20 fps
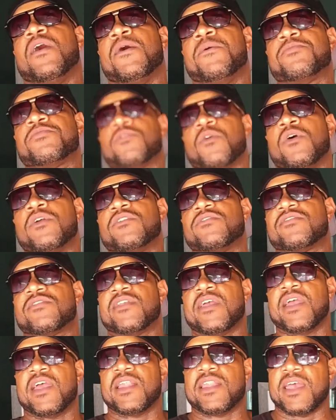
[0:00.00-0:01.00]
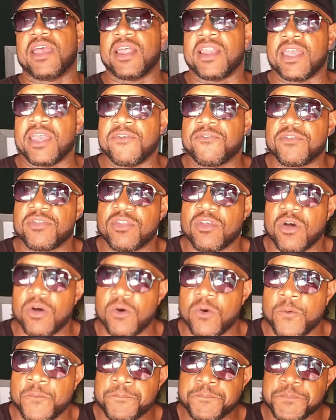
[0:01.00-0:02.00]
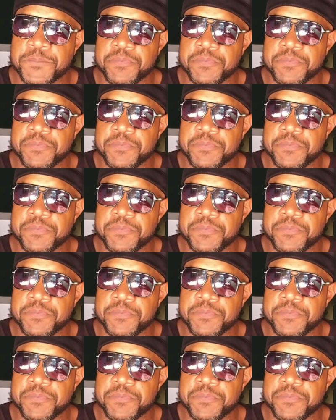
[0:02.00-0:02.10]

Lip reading: So understand that even though